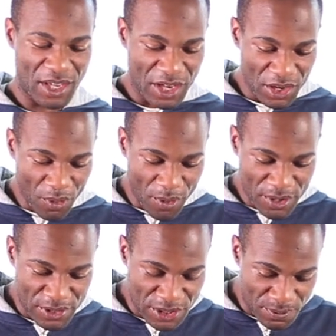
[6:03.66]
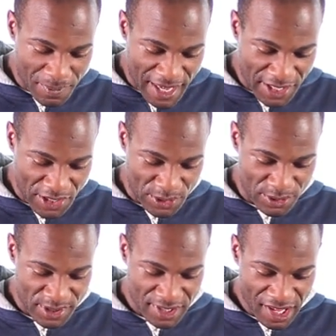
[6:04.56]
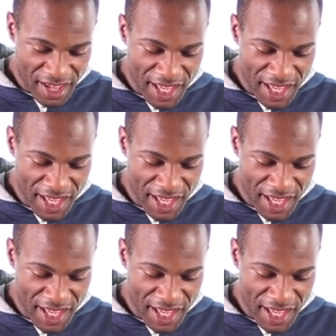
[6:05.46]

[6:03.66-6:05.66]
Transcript: in order to make use